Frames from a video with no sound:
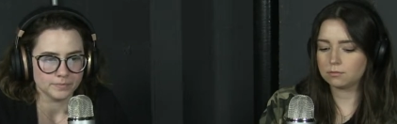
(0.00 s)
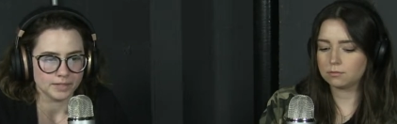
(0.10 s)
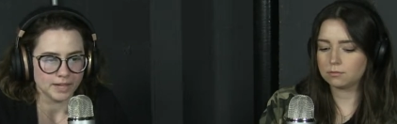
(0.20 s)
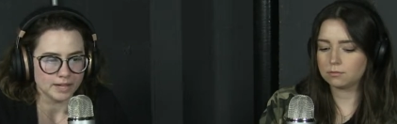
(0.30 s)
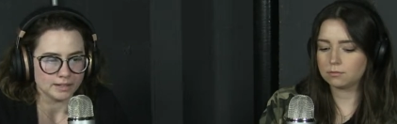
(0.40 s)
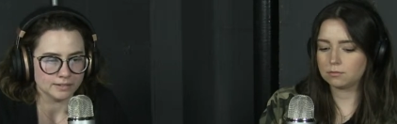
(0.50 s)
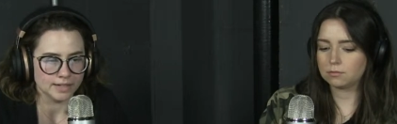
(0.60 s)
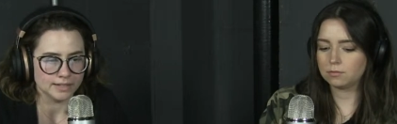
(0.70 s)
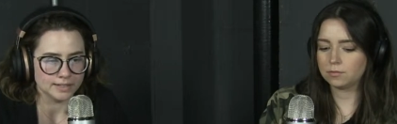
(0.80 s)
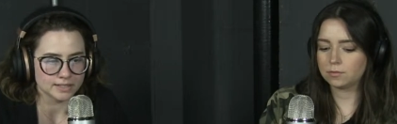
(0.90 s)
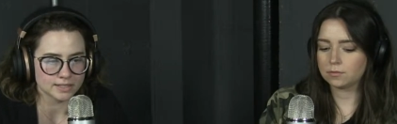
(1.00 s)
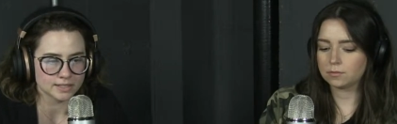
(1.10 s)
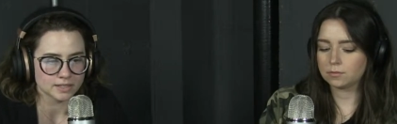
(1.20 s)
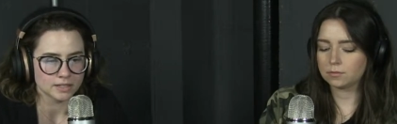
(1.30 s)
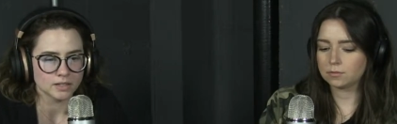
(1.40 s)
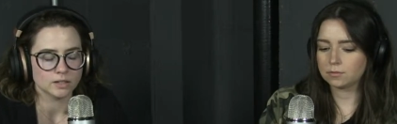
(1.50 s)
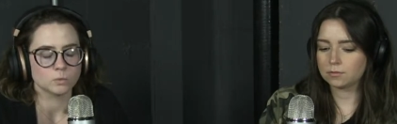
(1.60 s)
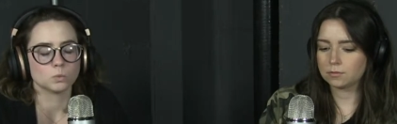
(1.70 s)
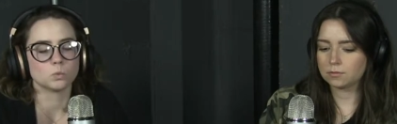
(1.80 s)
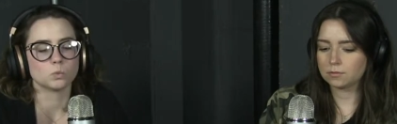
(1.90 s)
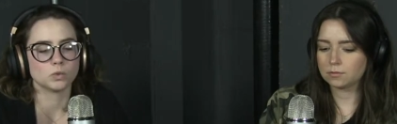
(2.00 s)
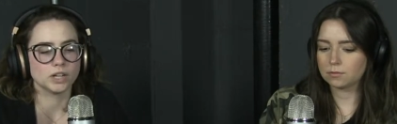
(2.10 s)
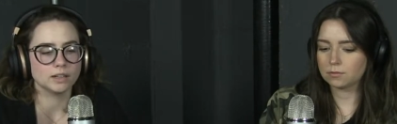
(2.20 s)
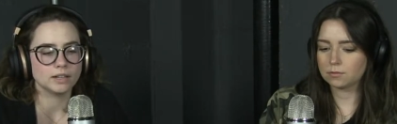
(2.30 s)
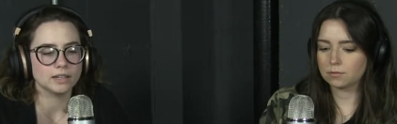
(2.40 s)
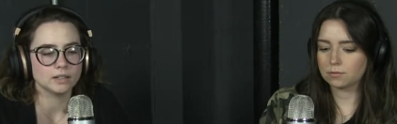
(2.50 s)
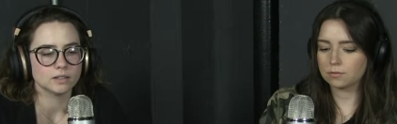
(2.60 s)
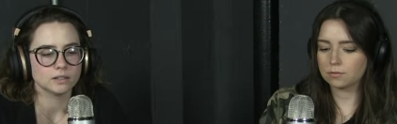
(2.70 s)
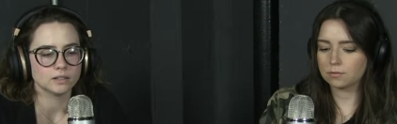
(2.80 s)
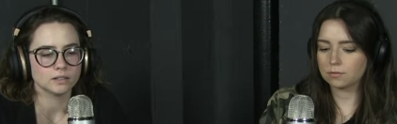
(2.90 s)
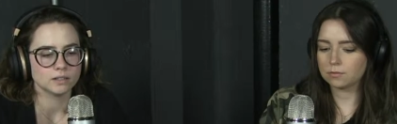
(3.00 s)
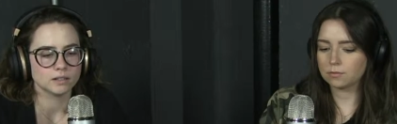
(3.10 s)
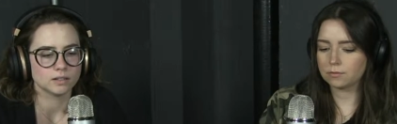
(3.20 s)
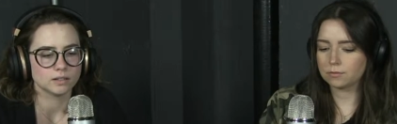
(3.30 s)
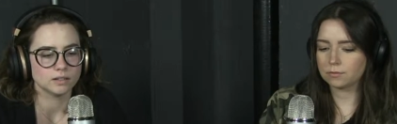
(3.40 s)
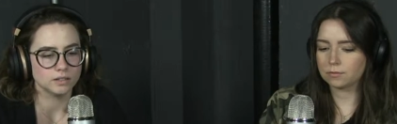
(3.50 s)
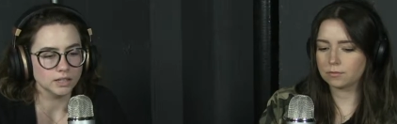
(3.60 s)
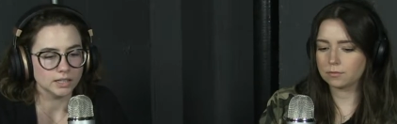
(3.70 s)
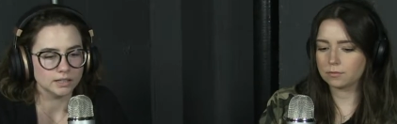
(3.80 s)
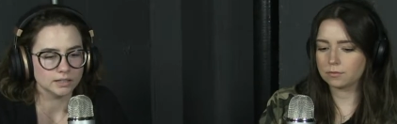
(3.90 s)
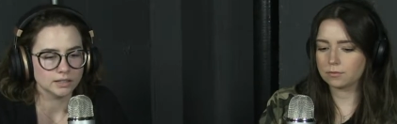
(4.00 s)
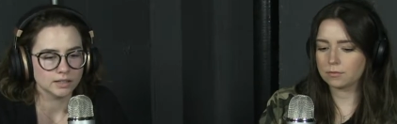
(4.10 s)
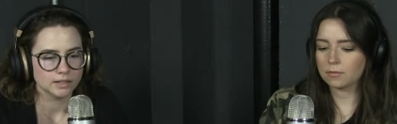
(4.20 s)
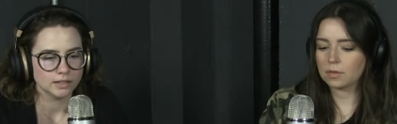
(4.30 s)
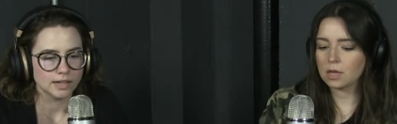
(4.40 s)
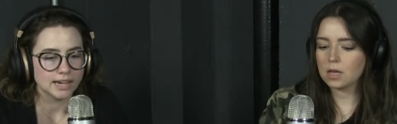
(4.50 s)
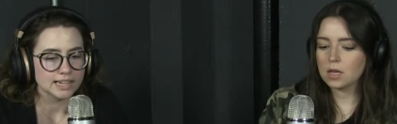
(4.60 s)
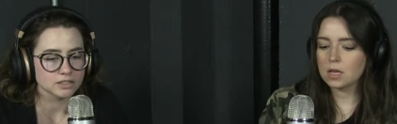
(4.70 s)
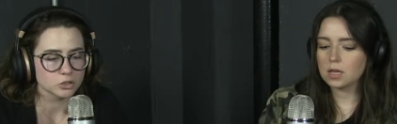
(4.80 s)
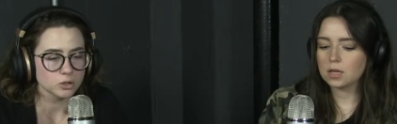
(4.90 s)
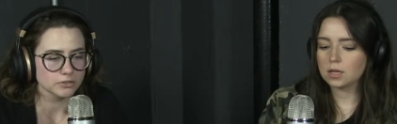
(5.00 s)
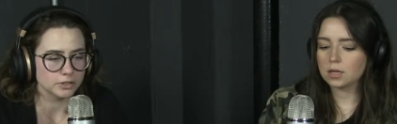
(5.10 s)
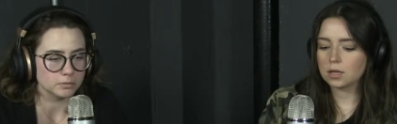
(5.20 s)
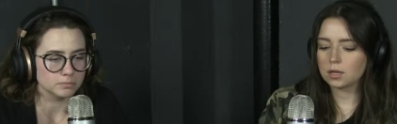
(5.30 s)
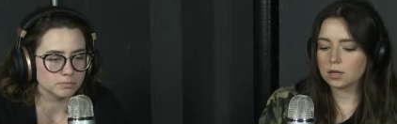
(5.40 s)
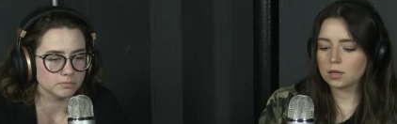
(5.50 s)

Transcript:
Speaker 1: yeah, and it's really good. It has a short film